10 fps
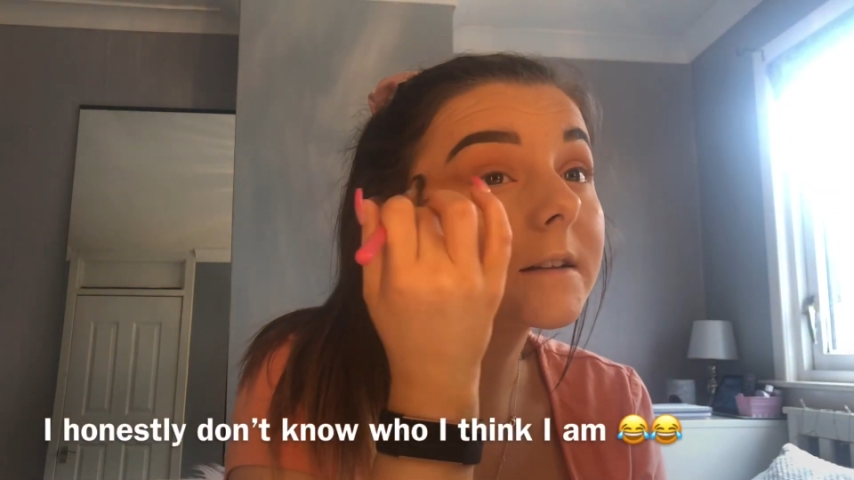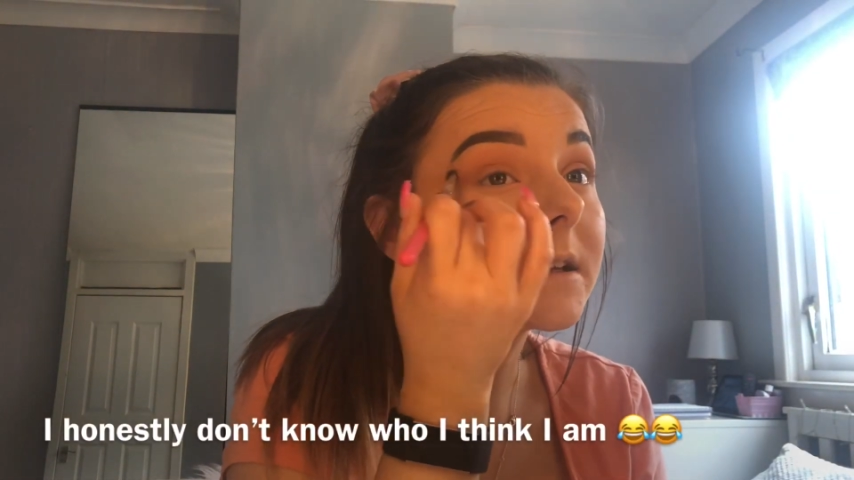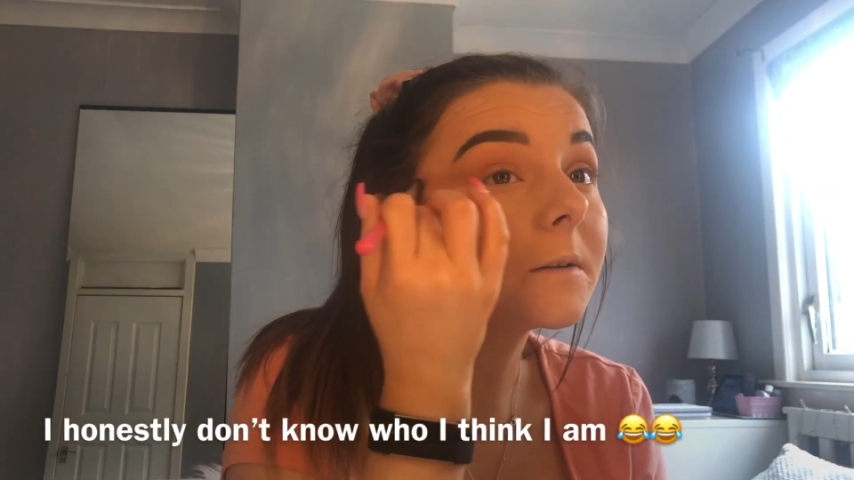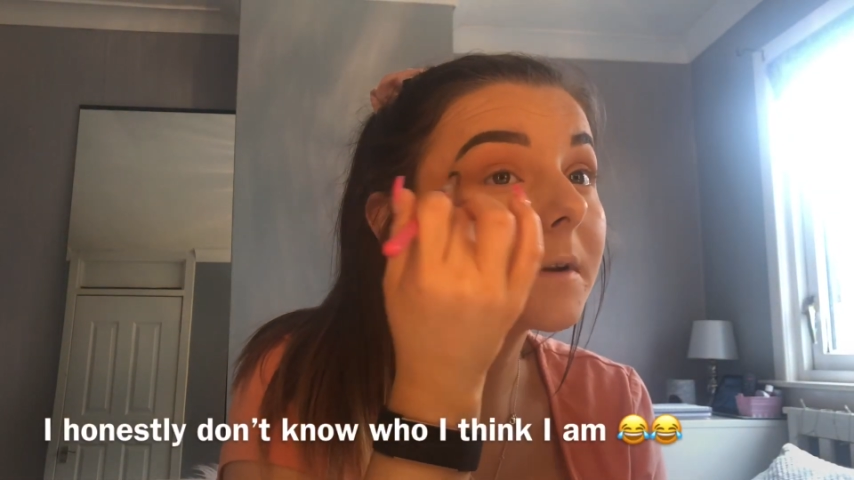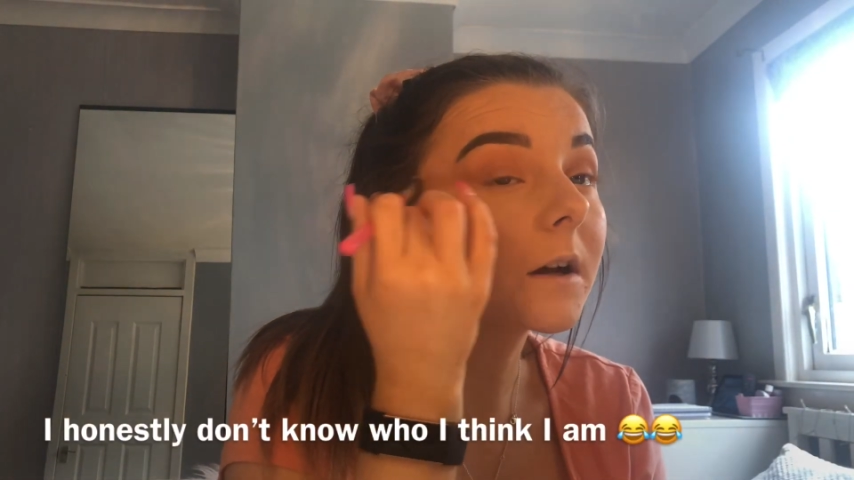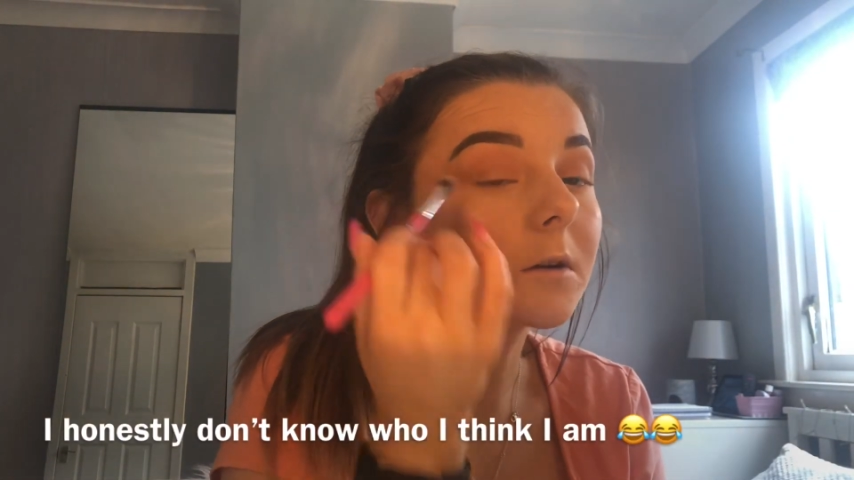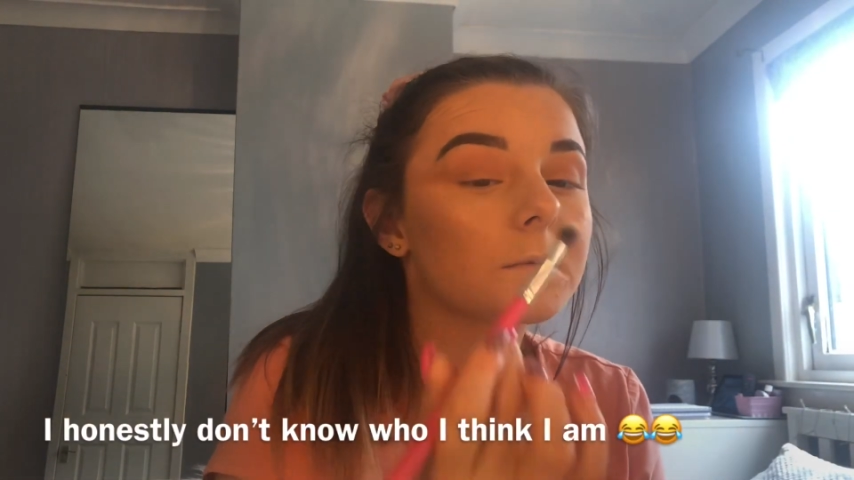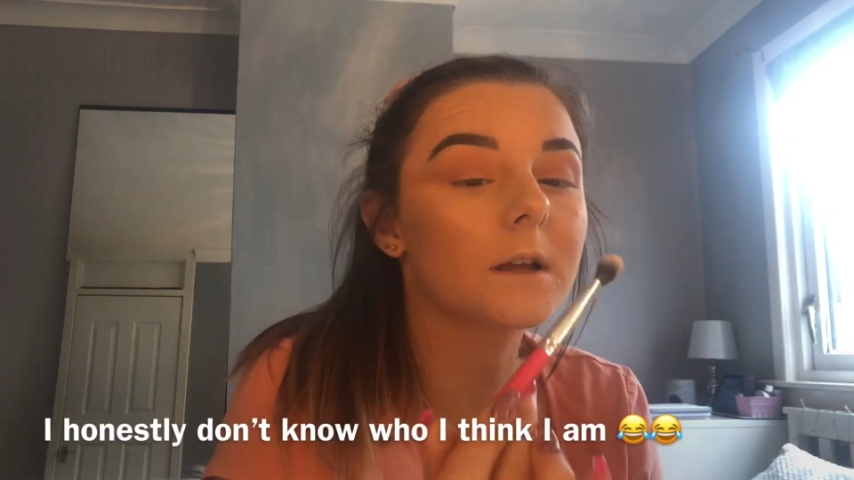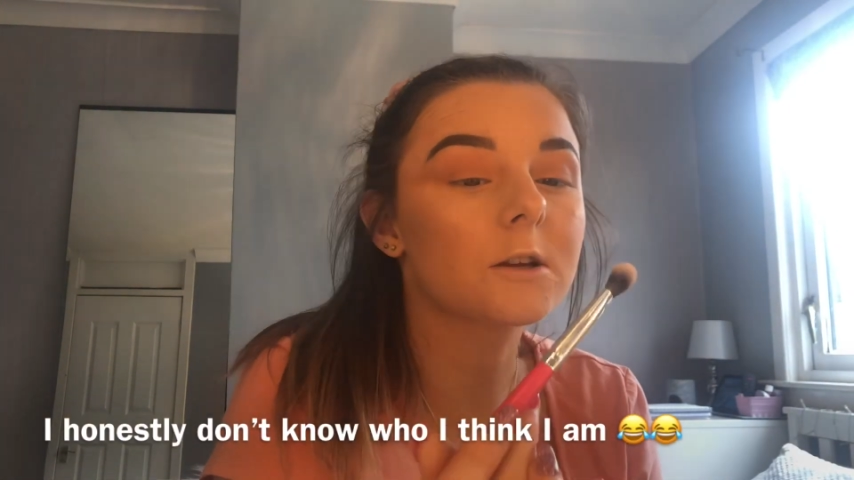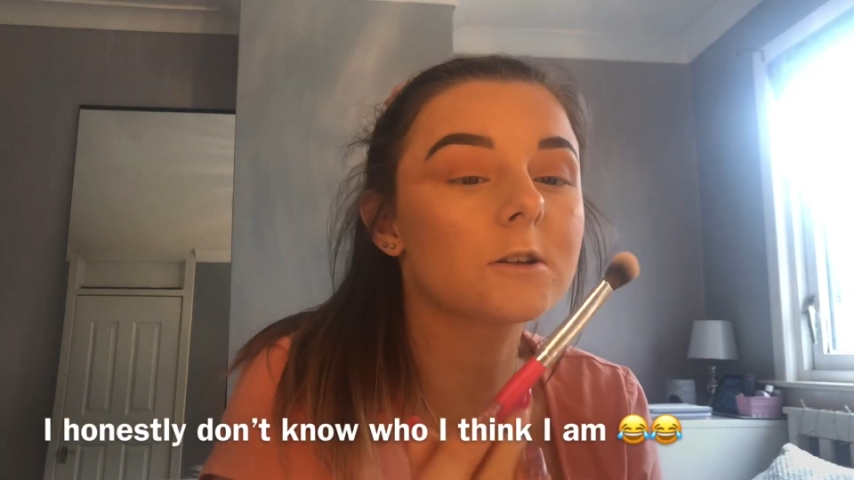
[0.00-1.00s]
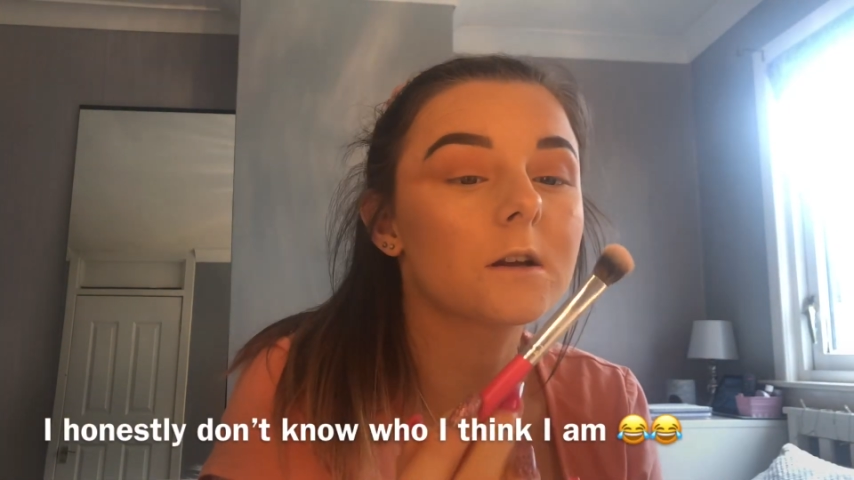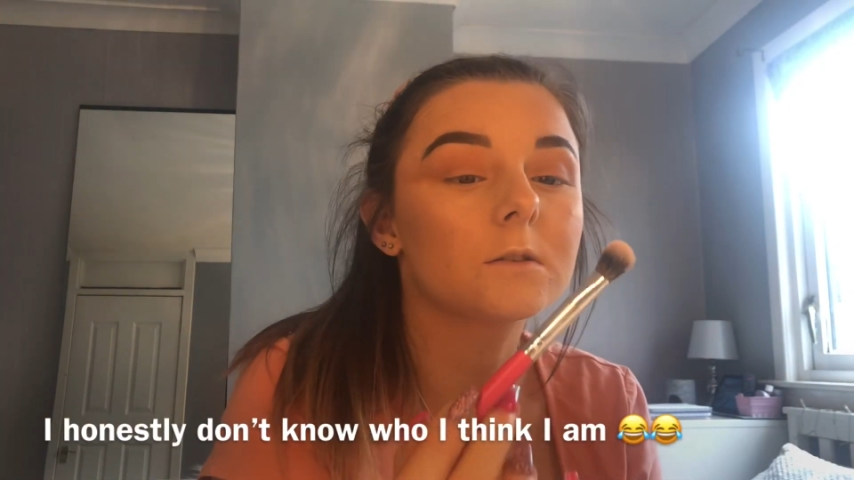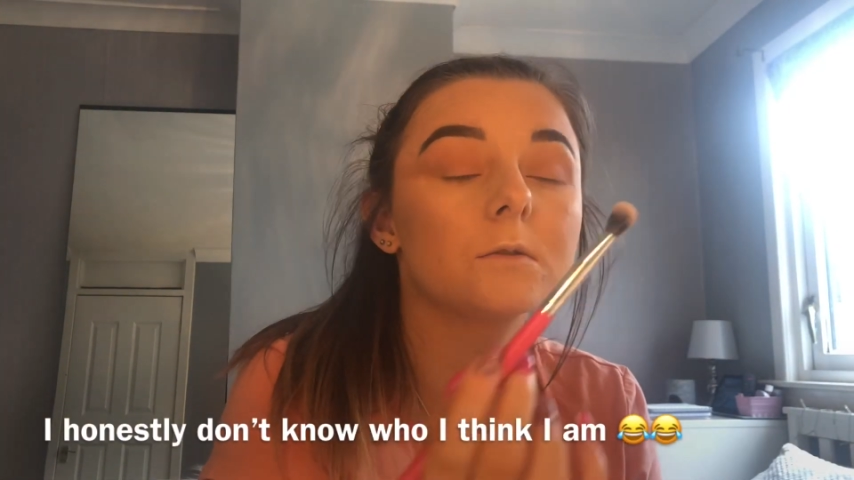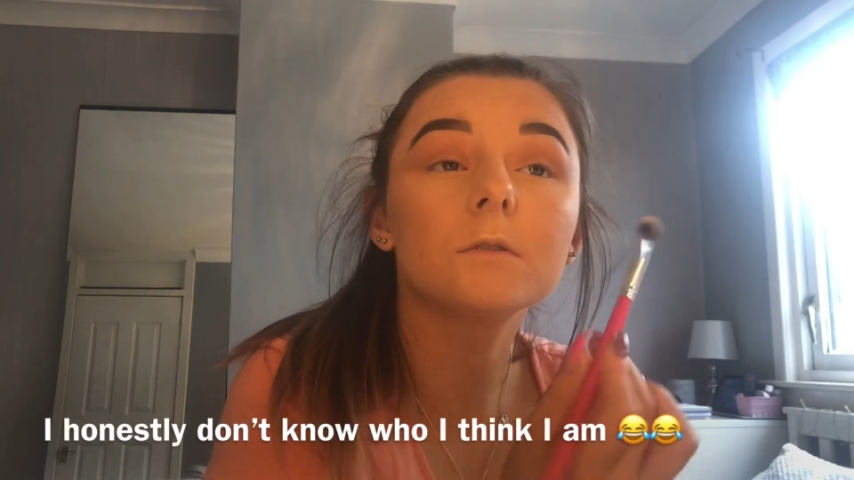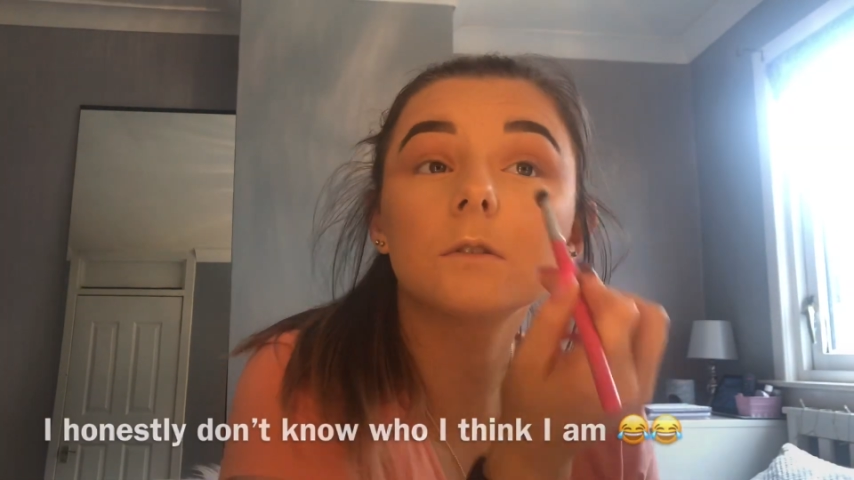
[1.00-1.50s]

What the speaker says: key when it comes to eyeshadow.